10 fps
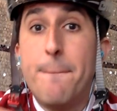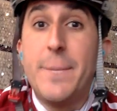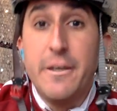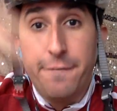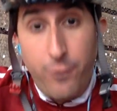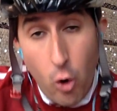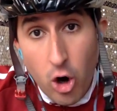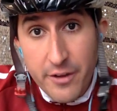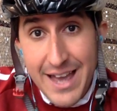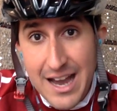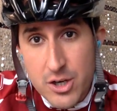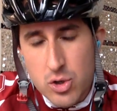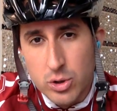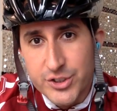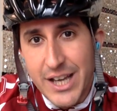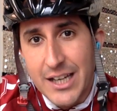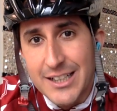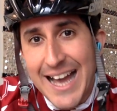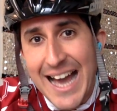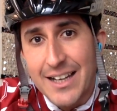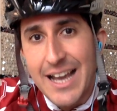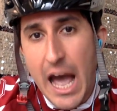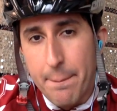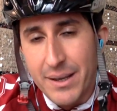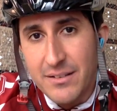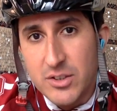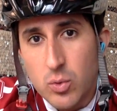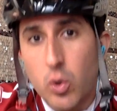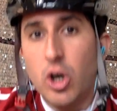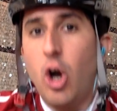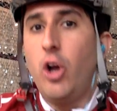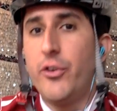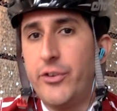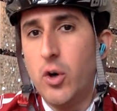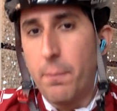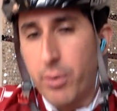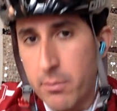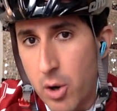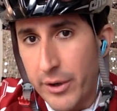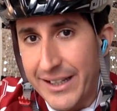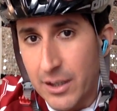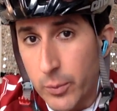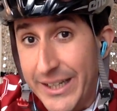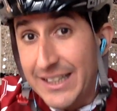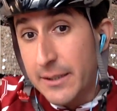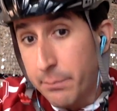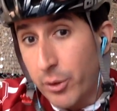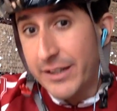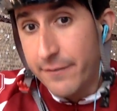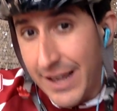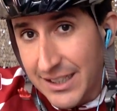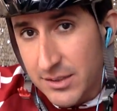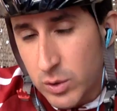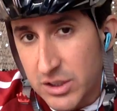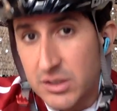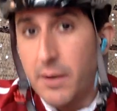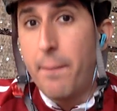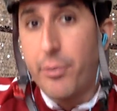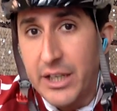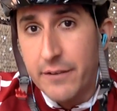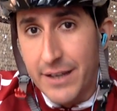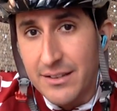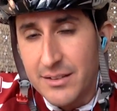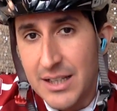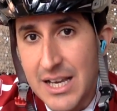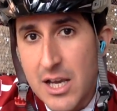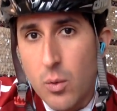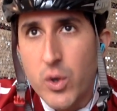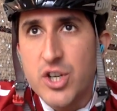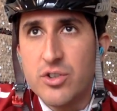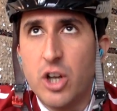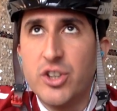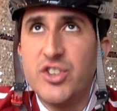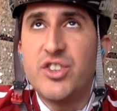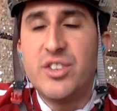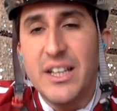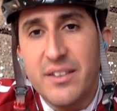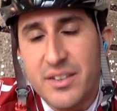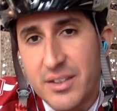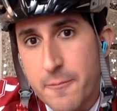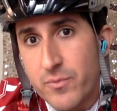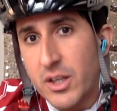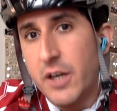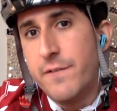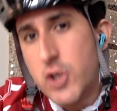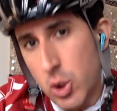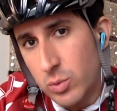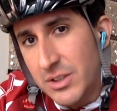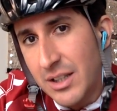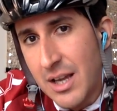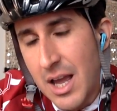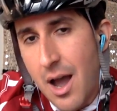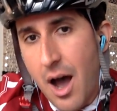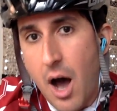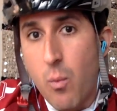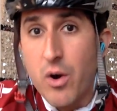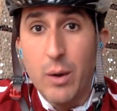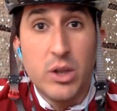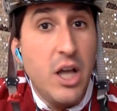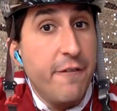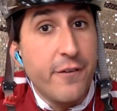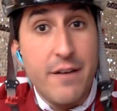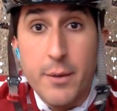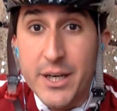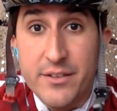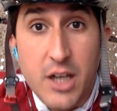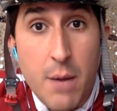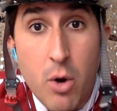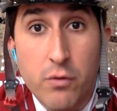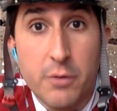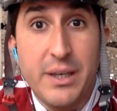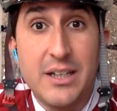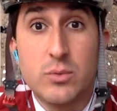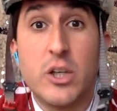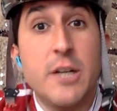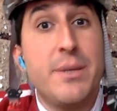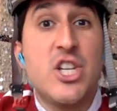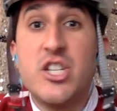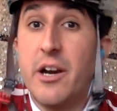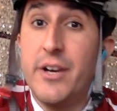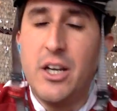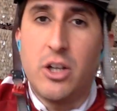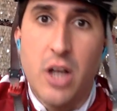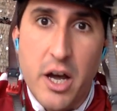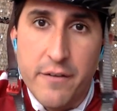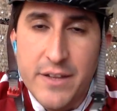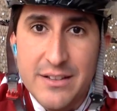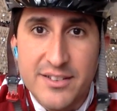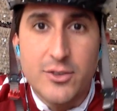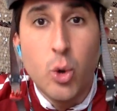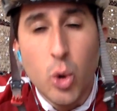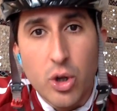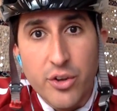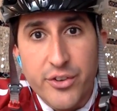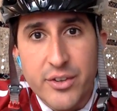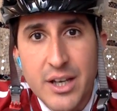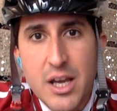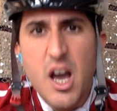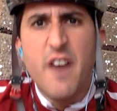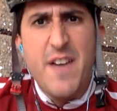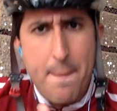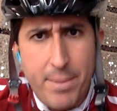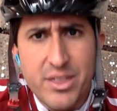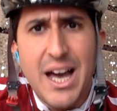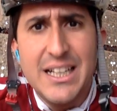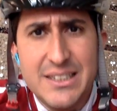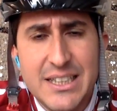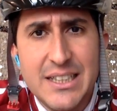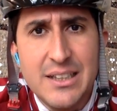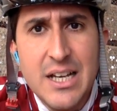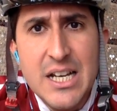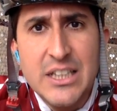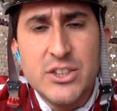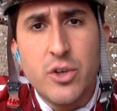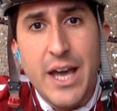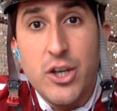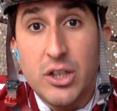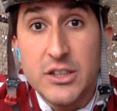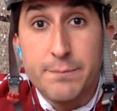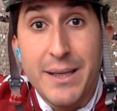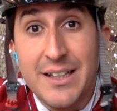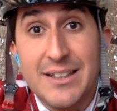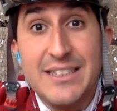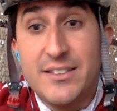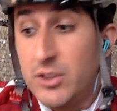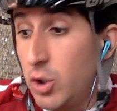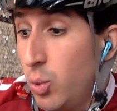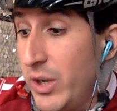Before the actual CycleHack happens, we're also promoting a really important event, which is the pre-event, which is on the 6th of June, where I would love for everybody to come over because we're going to be sharing a lot of these tools of empathizing so that you can spend at least 2